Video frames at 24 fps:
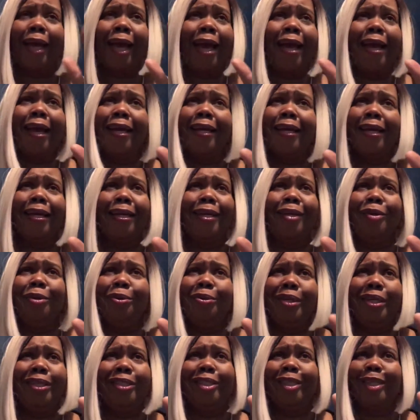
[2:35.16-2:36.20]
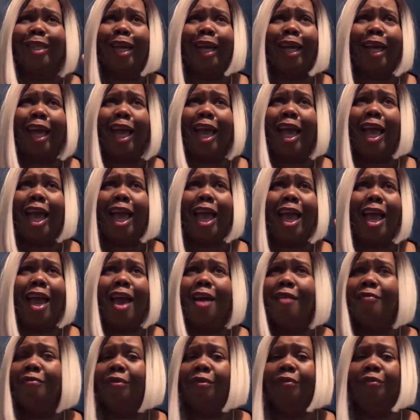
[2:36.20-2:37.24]
I gotta get a new Ninja like
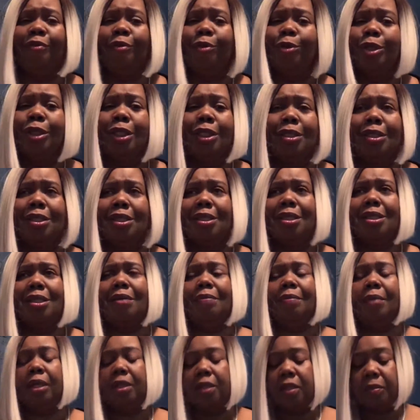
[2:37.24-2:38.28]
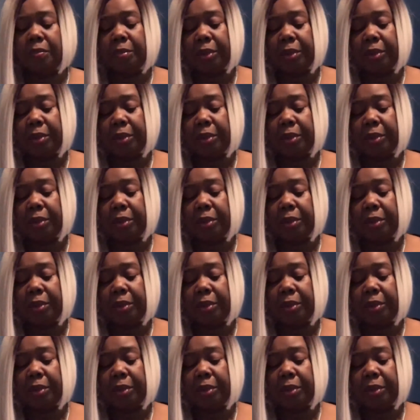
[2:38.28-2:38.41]
every 14-16 months.